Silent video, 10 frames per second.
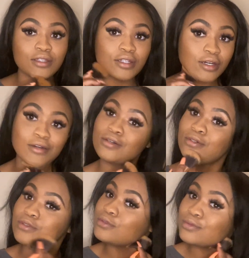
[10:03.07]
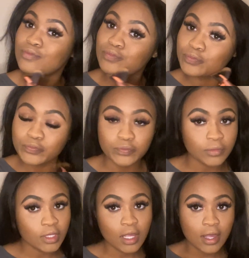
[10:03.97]
you know,
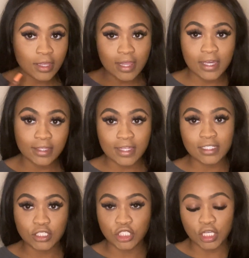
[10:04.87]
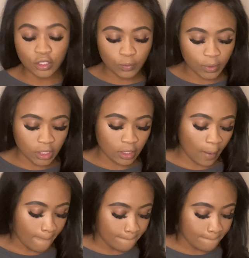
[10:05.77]
like that's genuine,